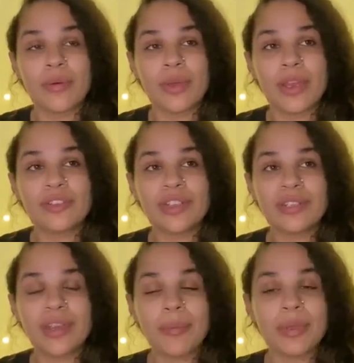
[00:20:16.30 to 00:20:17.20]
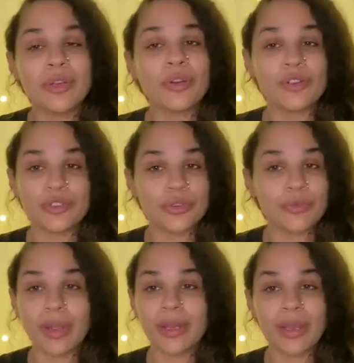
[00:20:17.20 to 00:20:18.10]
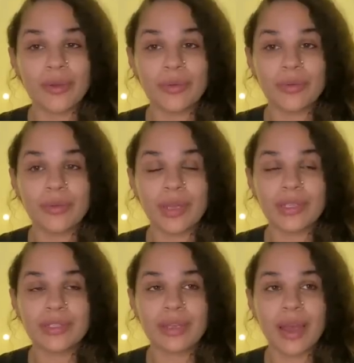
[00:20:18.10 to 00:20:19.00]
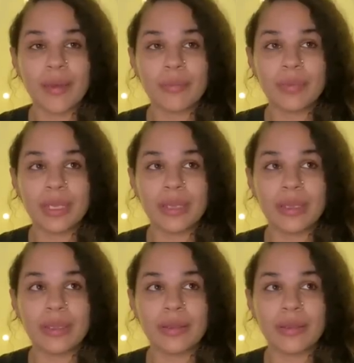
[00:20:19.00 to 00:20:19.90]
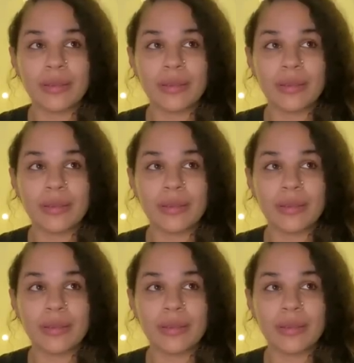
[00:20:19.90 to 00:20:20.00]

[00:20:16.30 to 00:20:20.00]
It's just not being nurtured right now. It's not being